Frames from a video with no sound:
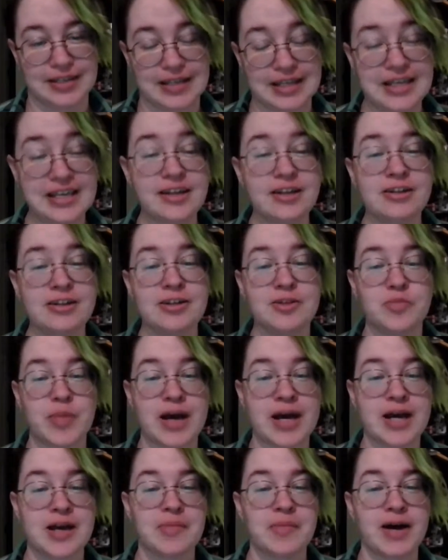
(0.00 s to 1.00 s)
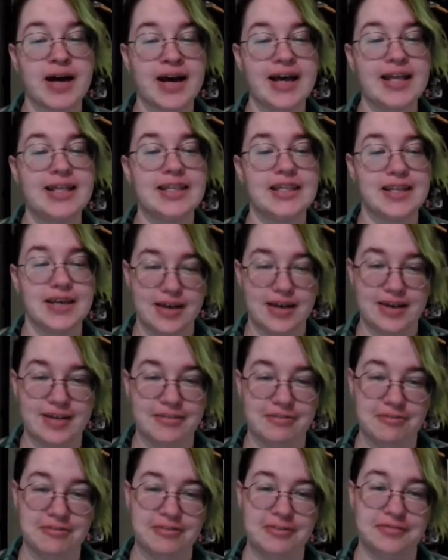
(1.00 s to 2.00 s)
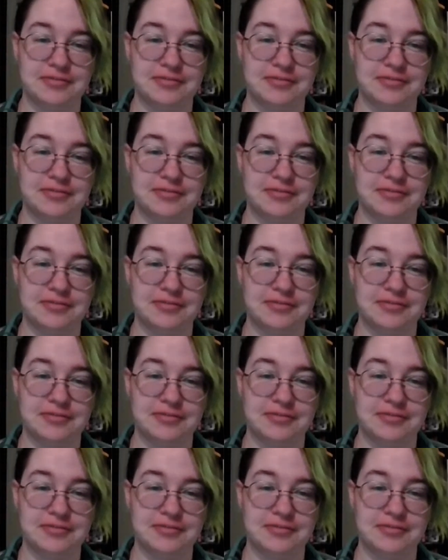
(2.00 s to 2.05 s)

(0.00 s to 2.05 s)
Healed by my love.